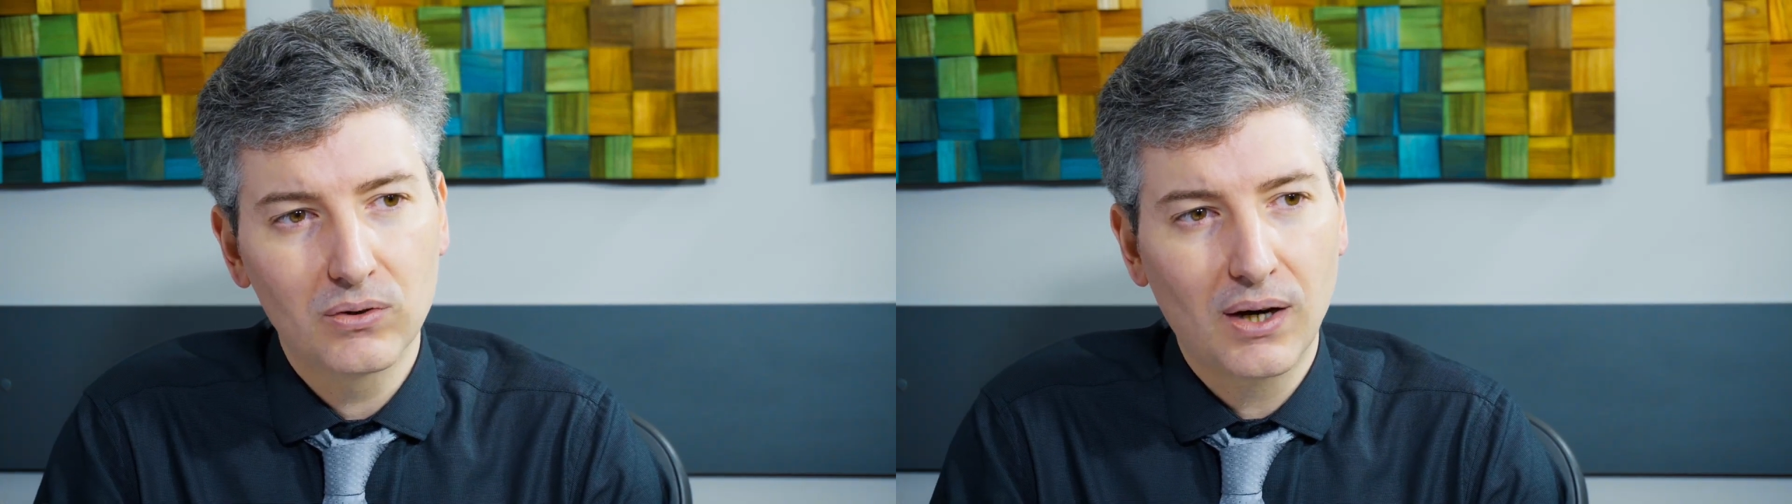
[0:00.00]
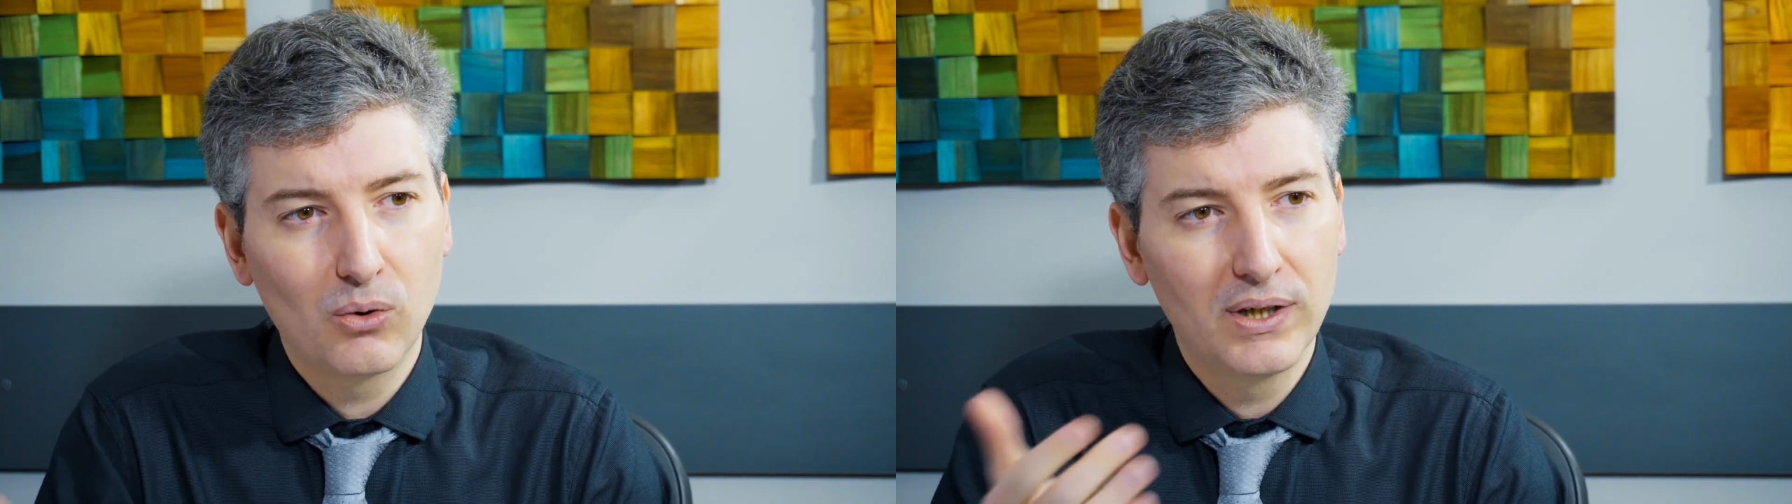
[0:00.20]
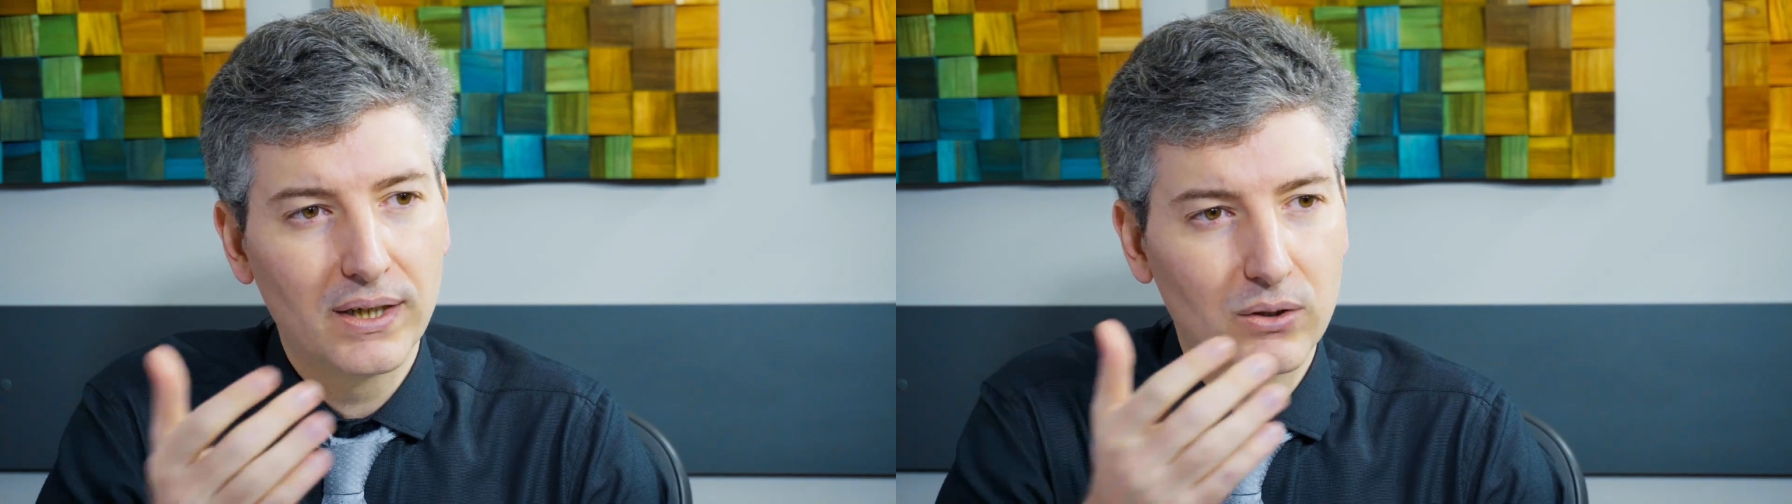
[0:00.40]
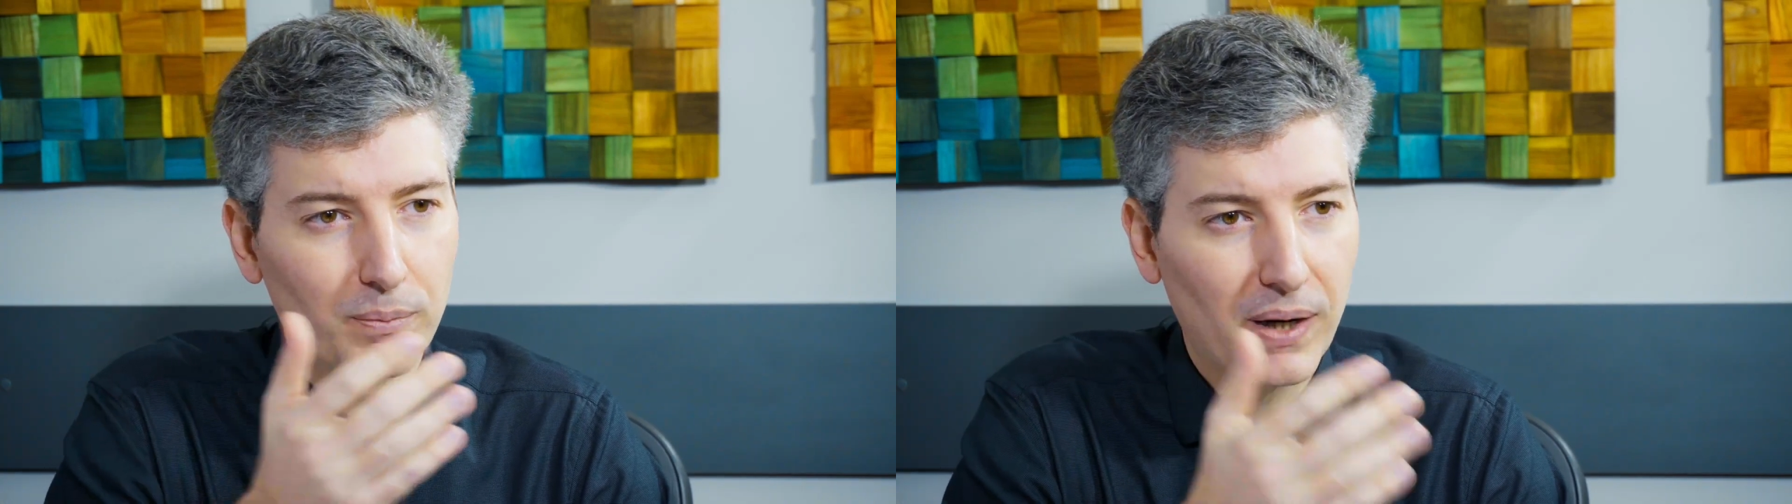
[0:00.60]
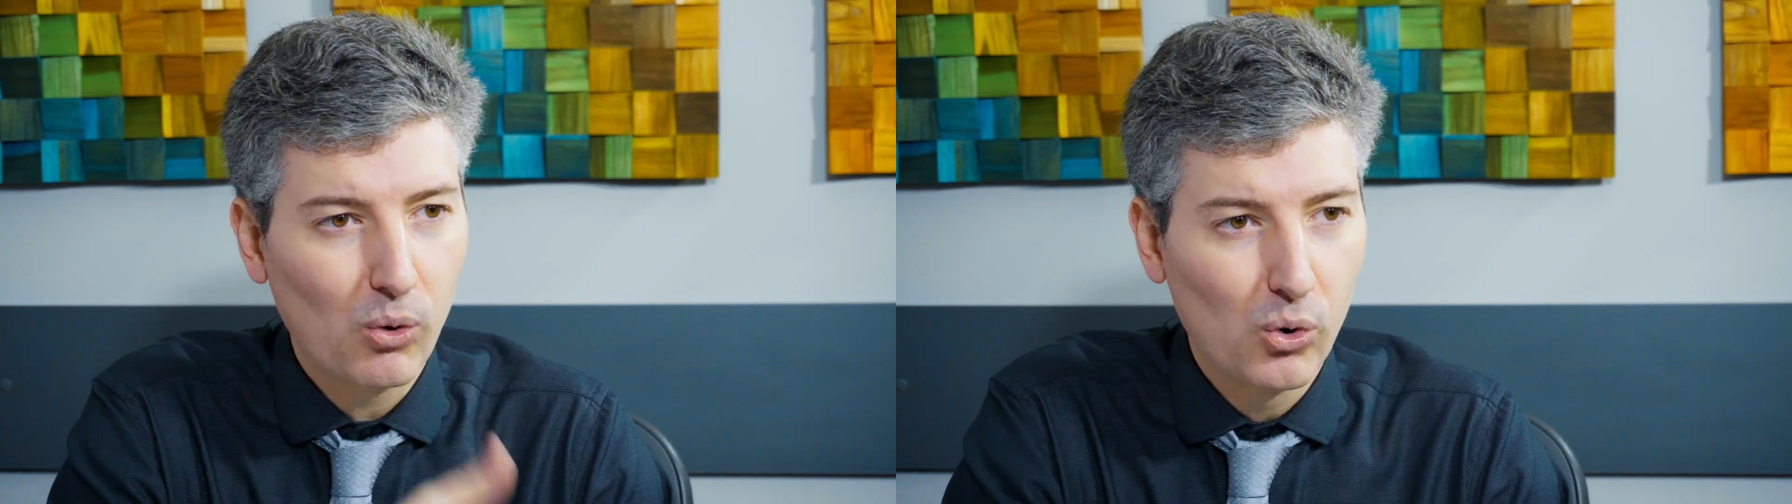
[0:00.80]
one
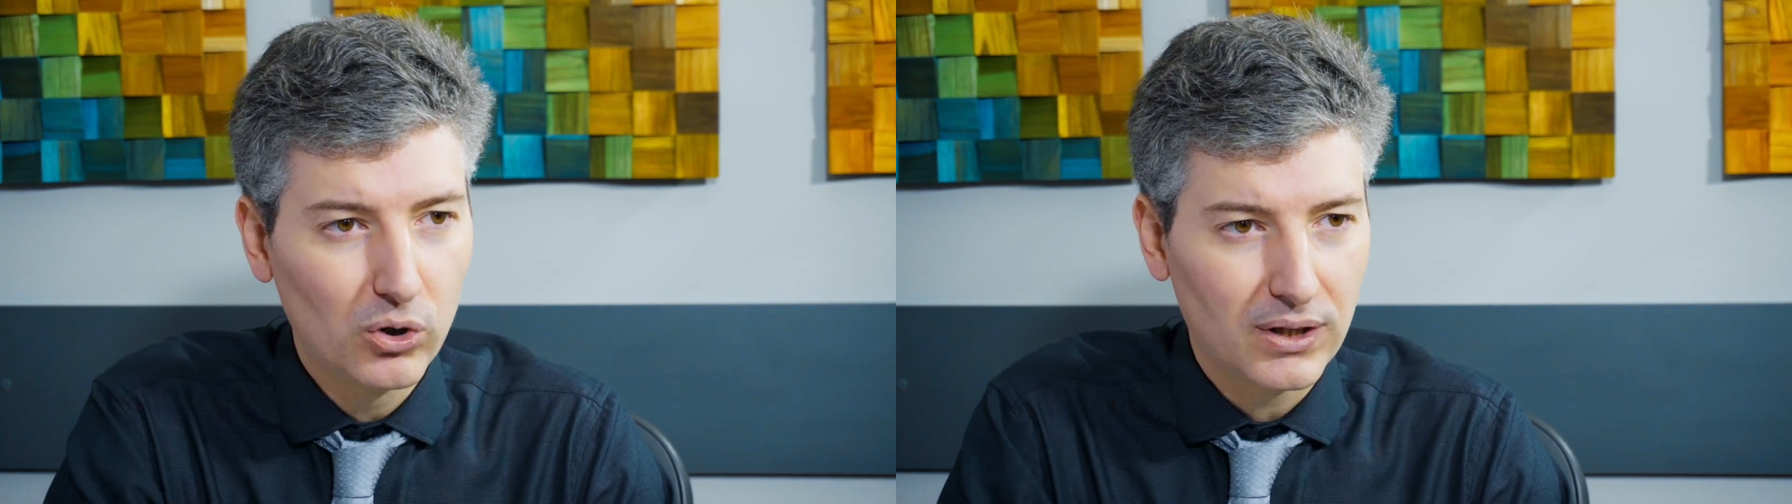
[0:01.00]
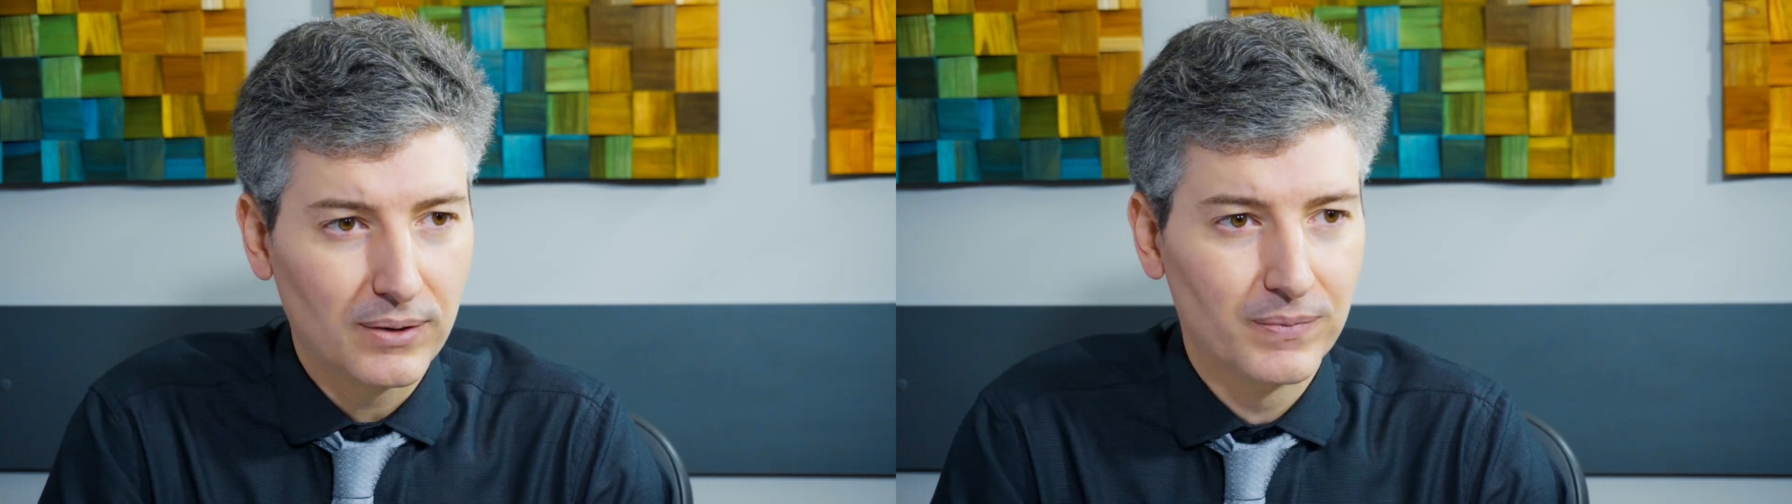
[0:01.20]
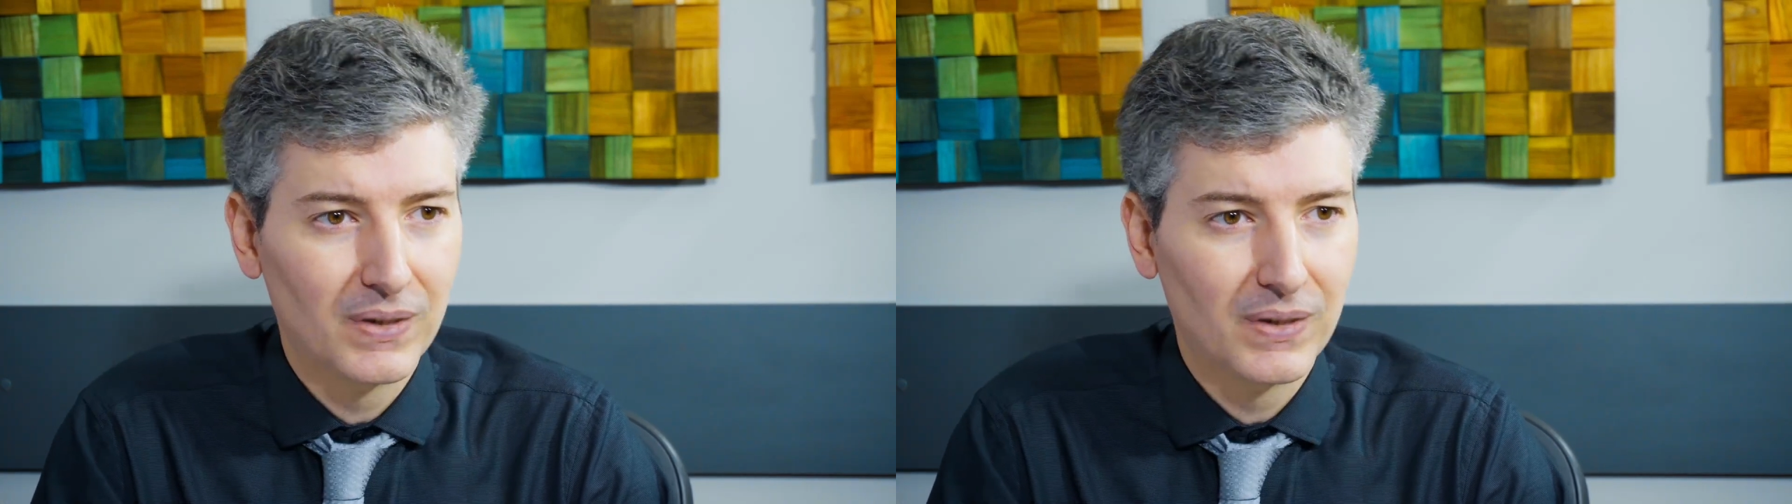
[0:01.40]
thing